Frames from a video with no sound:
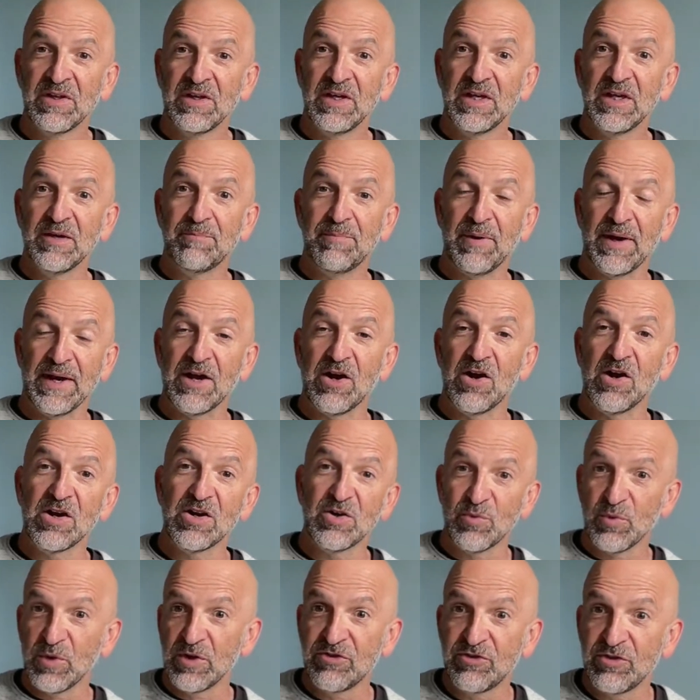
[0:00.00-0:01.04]
by
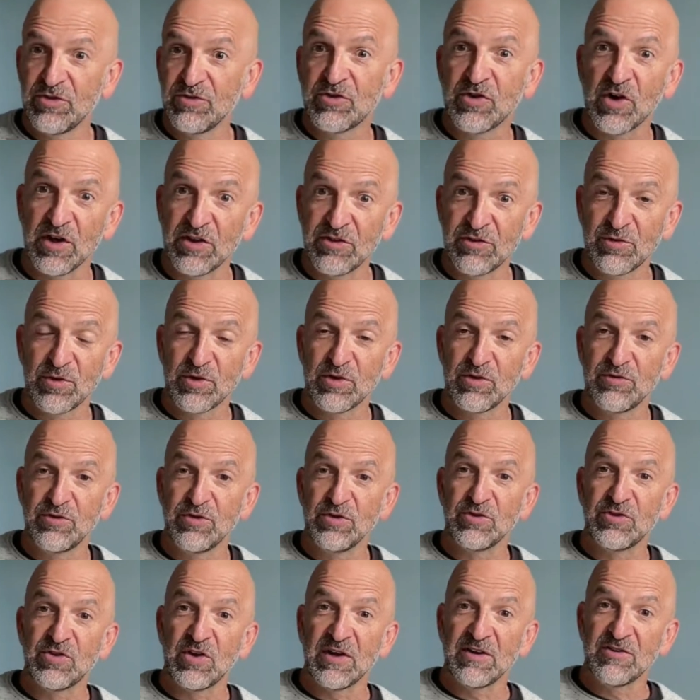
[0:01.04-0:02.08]
heart once you've gone through it a
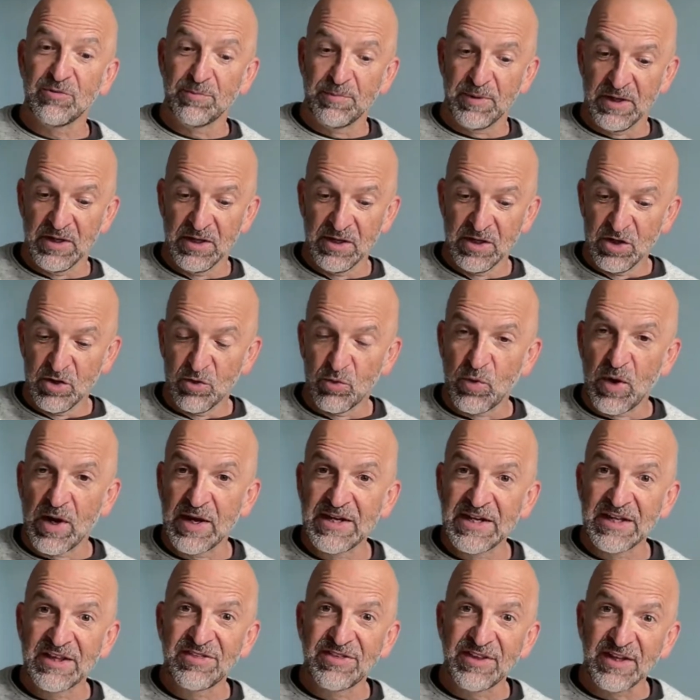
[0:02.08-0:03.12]
few times, but
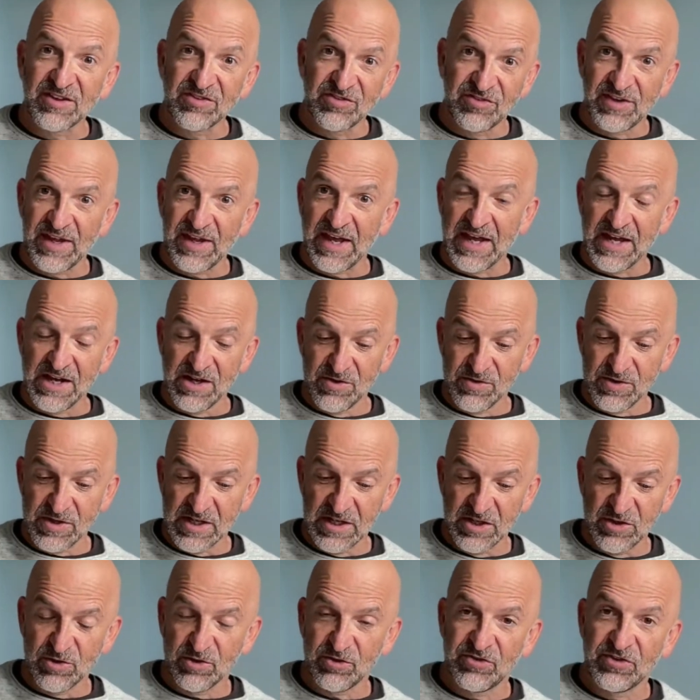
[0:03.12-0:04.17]
writing things down in
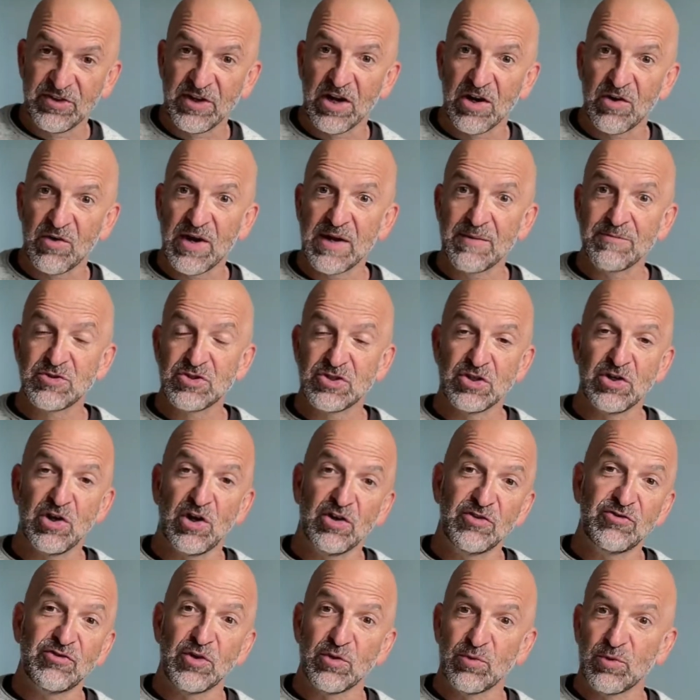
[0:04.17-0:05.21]
your CRM should
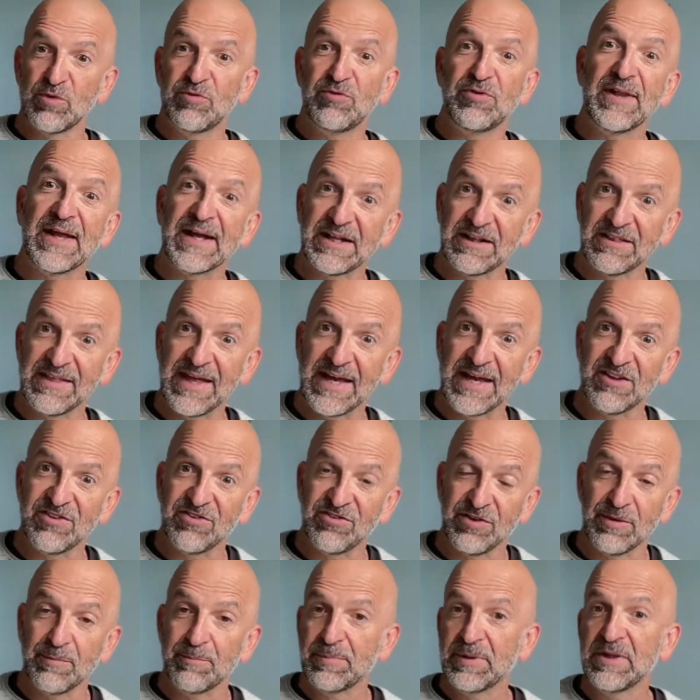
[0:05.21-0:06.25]
also reflect that
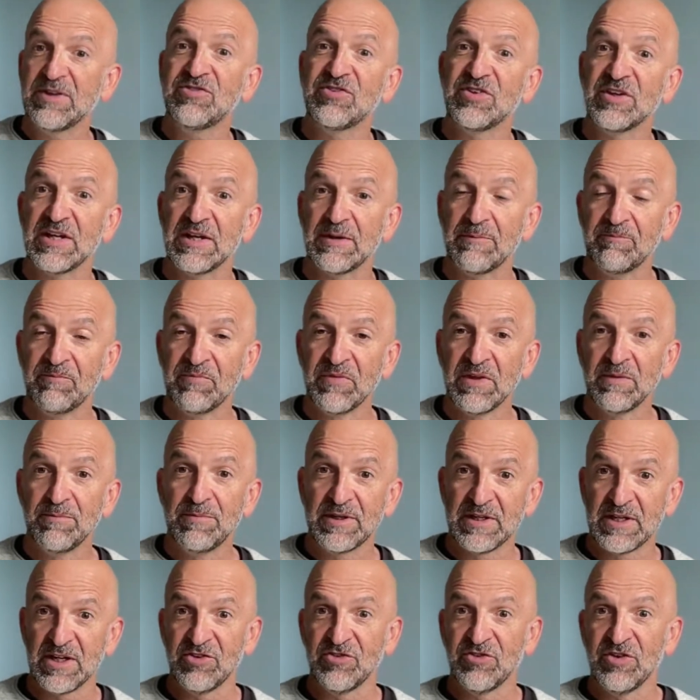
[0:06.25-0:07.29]
simplicity,
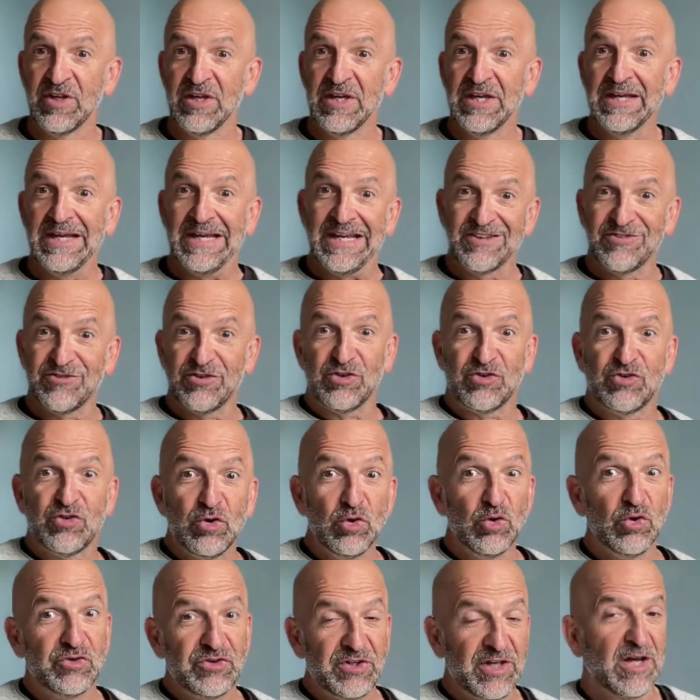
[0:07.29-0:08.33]
because it's a
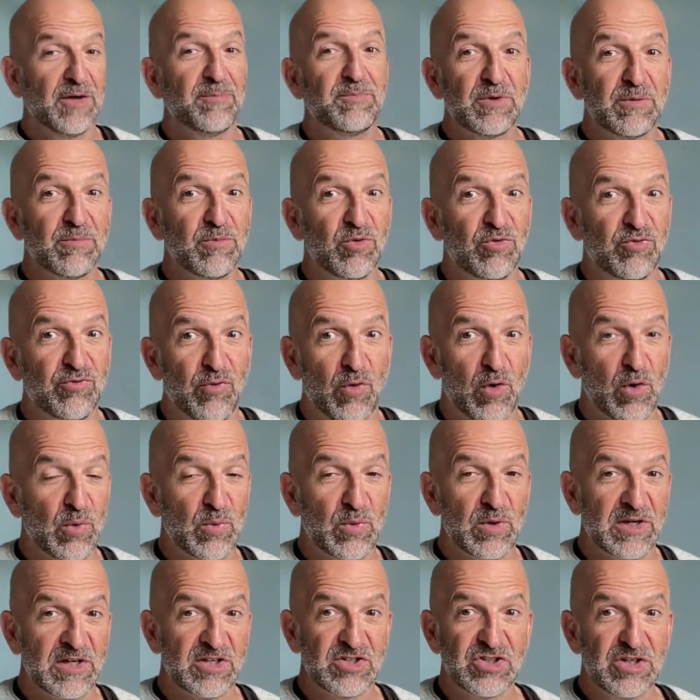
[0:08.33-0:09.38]
tool to help you move
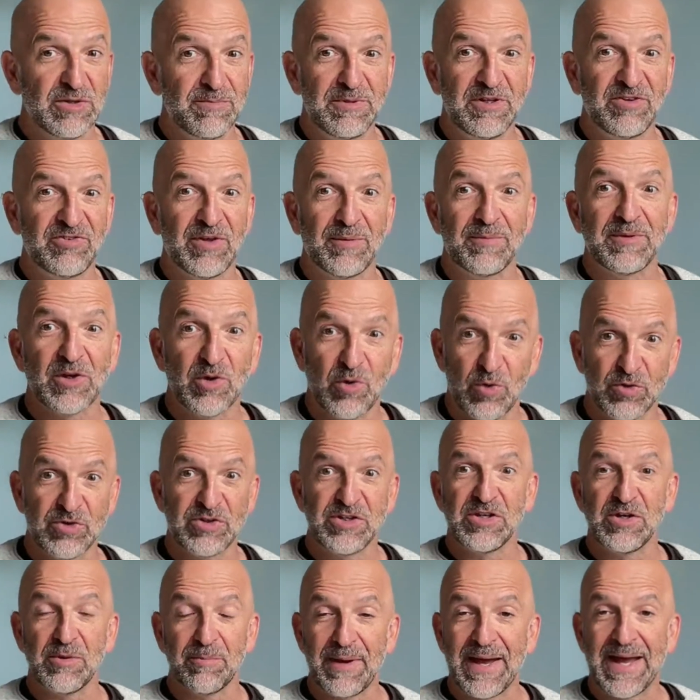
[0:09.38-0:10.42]
forward. It shouldn't be something holding
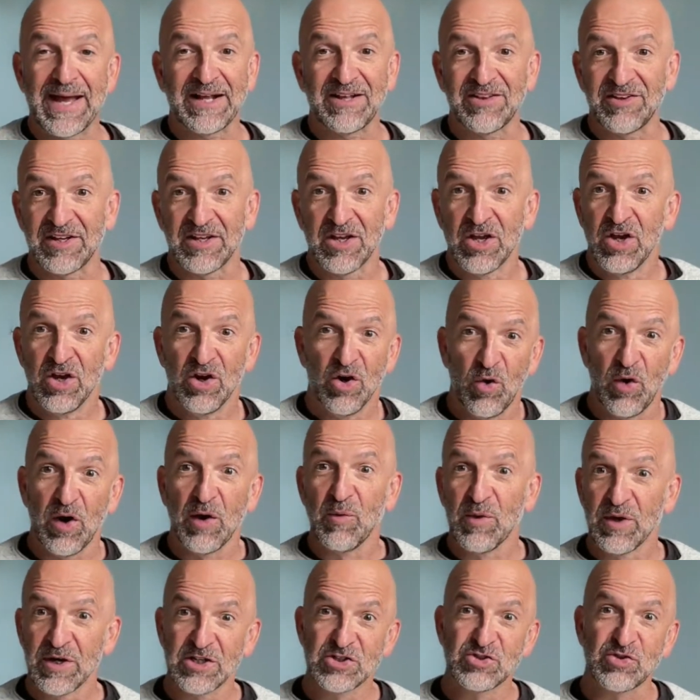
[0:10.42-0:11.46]
you back. Like, oh, I
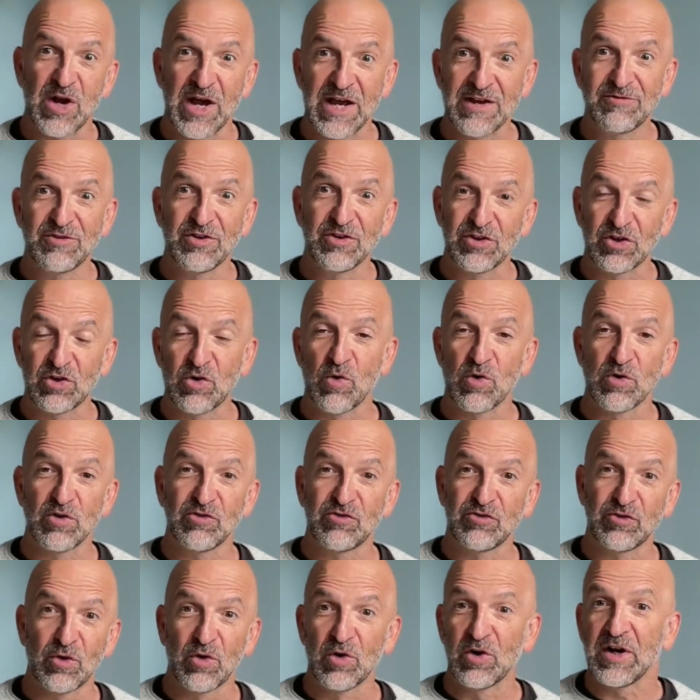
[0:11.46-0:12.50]
want to drive to the corner
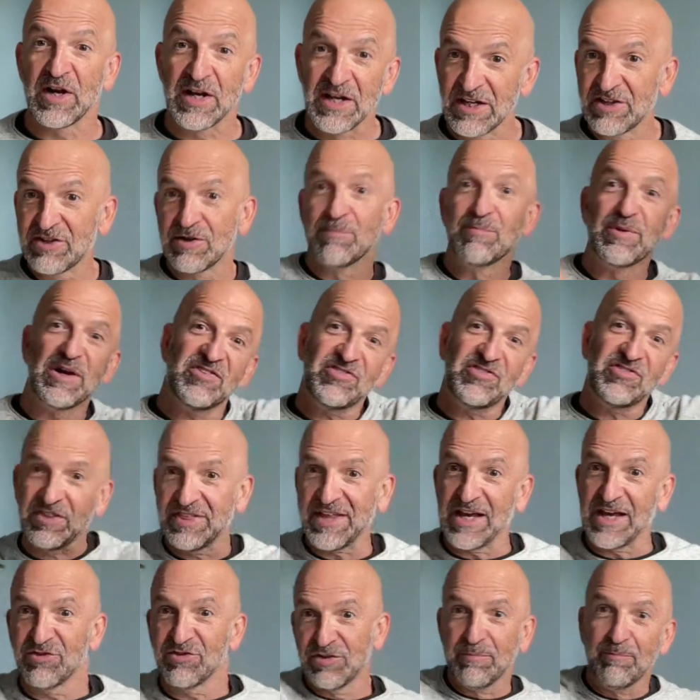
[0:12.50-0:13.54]
store and I need to press
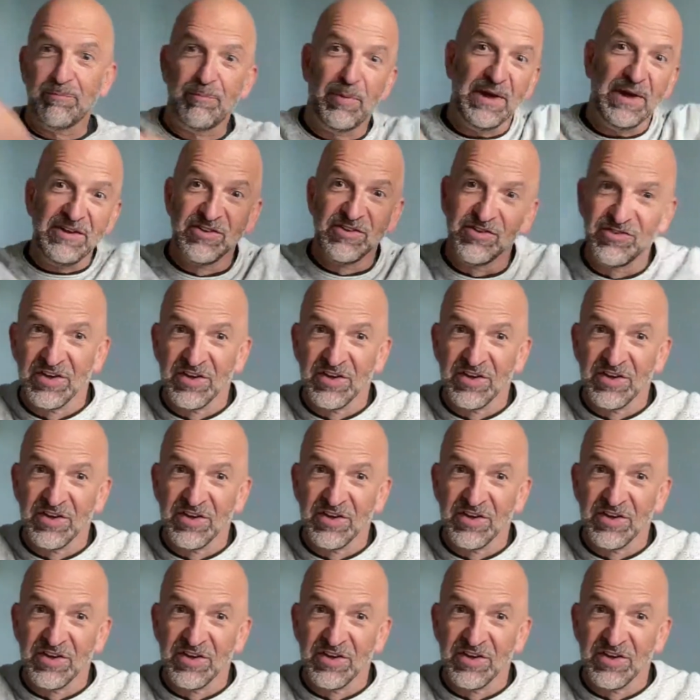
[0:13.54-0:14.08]
1,000 buttons